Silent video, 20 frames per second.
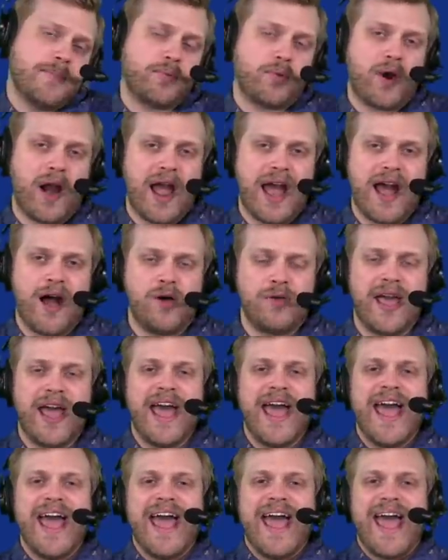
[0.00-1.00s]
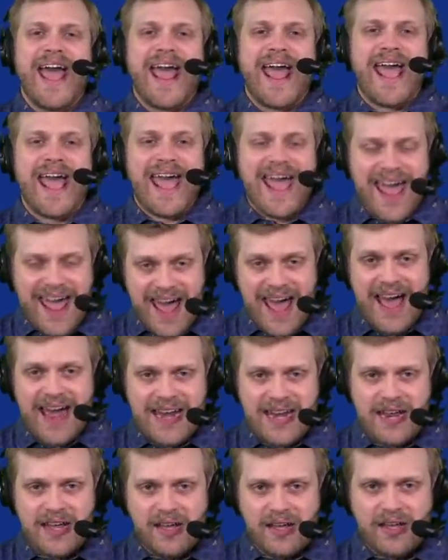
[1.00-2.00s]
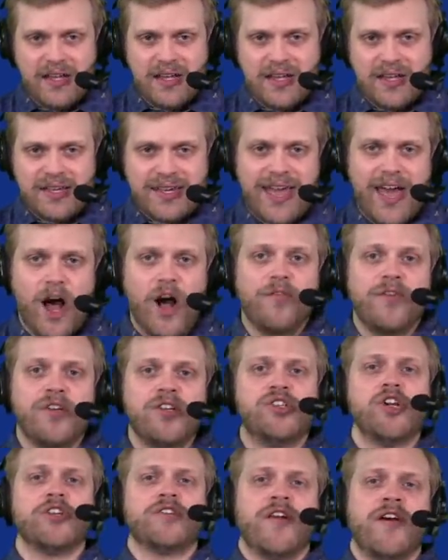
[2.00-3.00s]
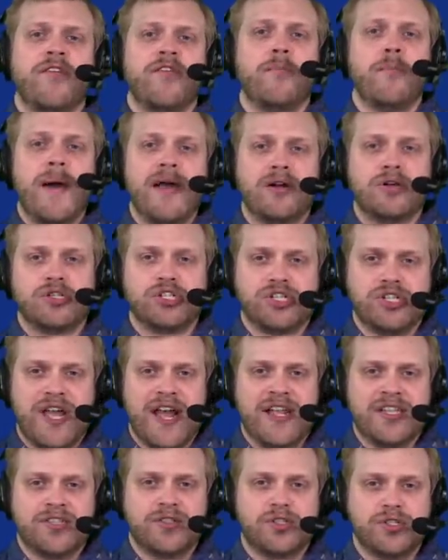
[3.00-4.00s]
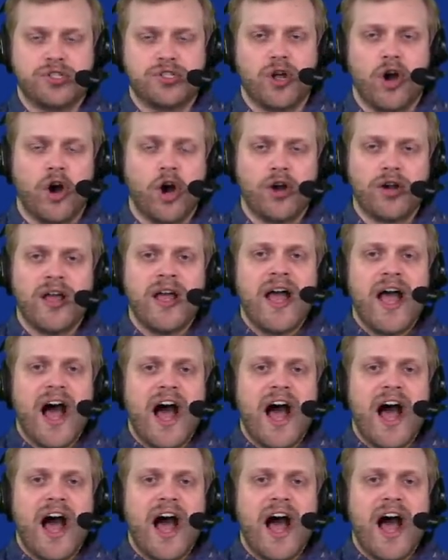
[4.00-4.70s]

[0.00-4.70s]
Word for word: Brown and Kelvin Joseph have a better chance to start.